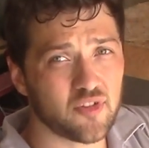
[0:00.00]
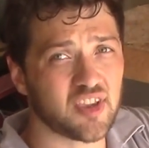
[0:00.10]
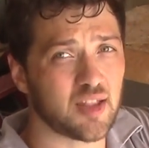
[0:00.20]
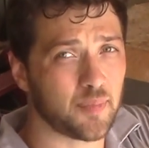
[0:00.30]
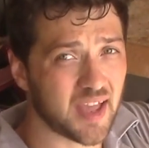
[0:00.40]

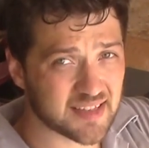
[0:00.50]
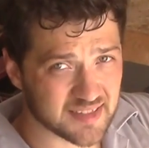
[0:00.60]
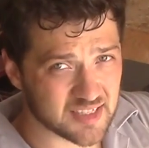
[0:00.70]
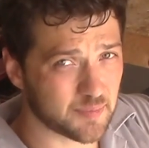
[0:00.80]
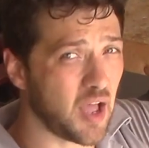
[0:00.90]
Forcing it
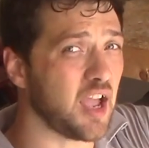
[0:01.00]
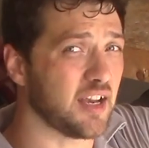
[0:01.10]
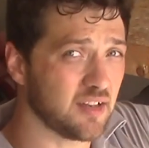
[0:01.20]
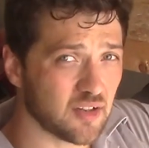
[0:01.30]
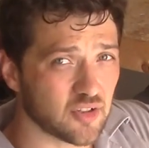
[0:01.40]
past this
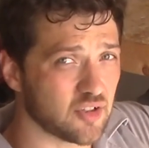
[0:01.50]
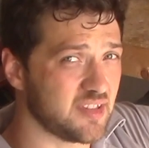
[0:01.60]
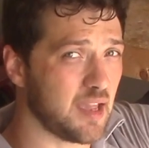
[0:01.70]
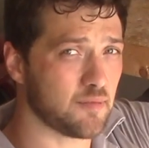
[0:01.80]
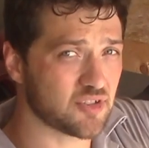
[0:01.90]
bind
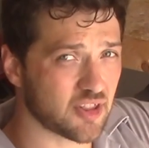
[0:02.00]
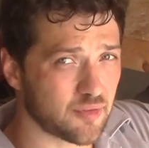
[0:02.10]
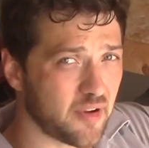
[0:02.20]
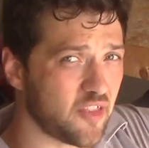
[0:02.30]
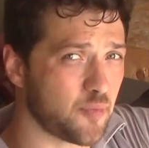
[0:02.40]
could
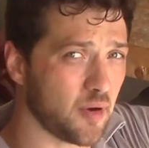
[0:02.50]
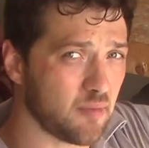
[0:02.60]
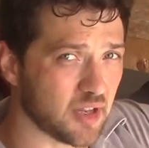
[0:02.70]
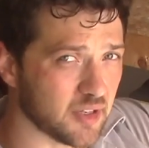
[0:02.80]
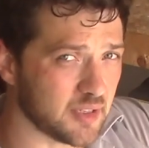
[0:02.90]
damage the threads
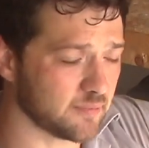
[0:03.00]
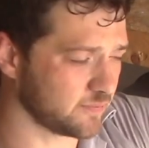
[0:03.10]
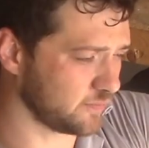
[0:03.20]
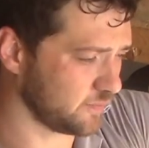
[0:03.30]
permanently.